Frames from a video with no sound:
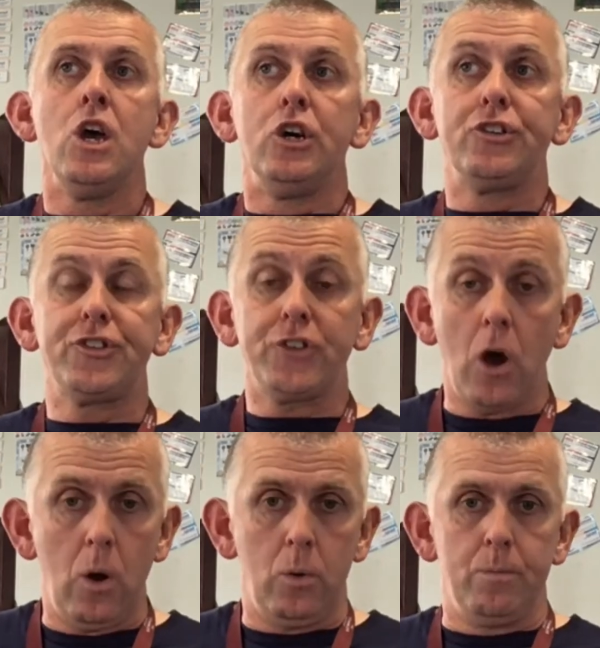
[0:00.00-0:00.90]

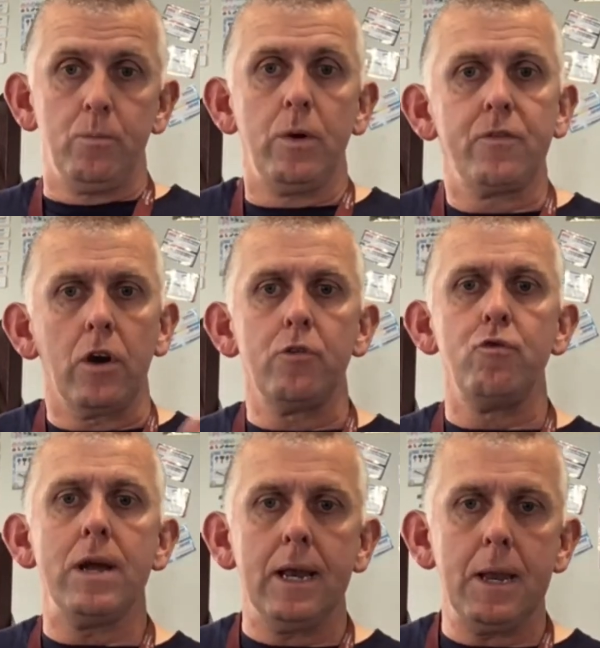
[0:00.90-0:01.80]
So we've got a
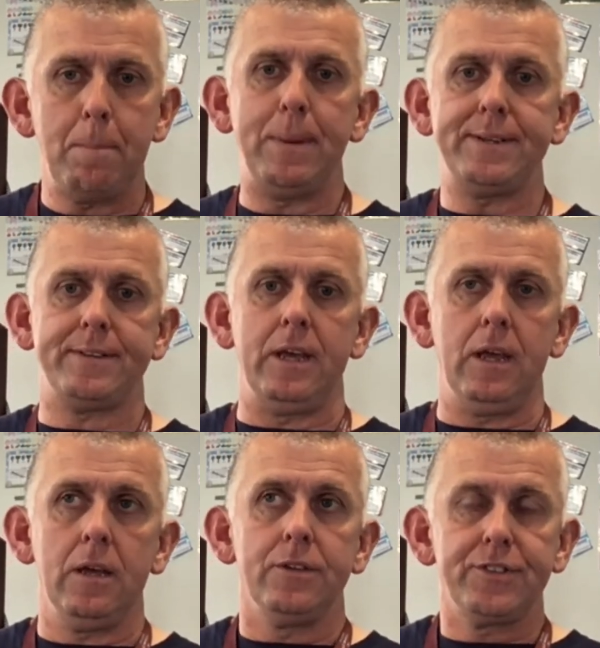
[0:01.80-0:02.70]
really
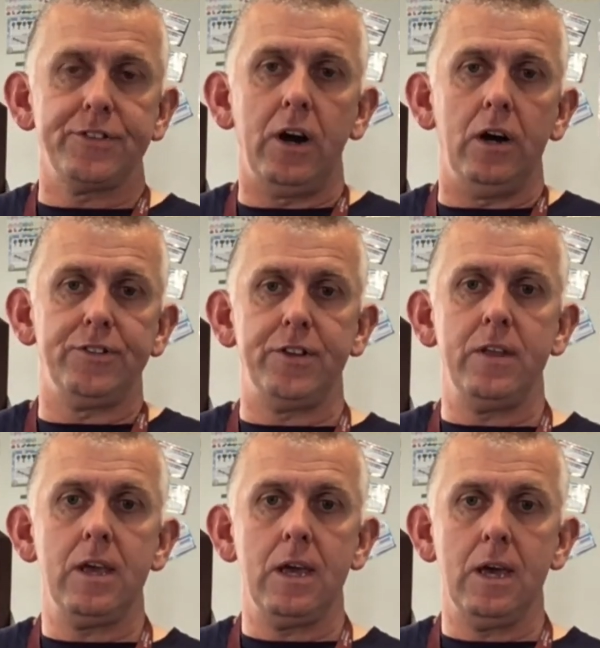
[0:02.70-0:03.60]
busy start to the
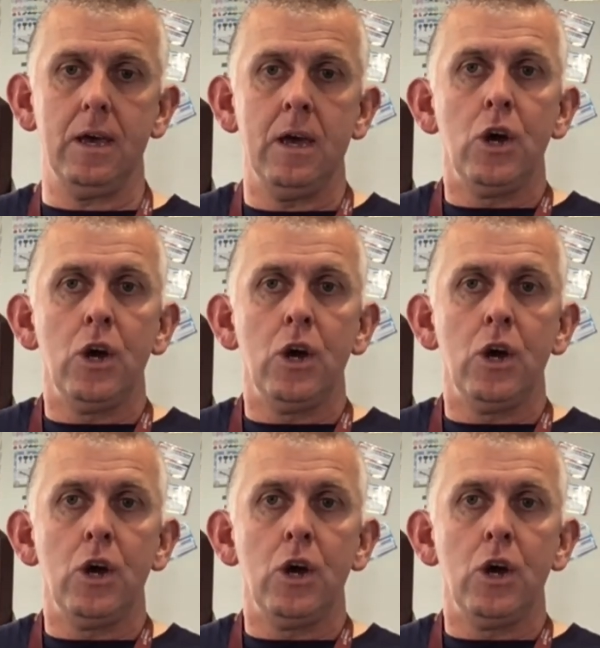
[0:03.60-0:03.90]
year.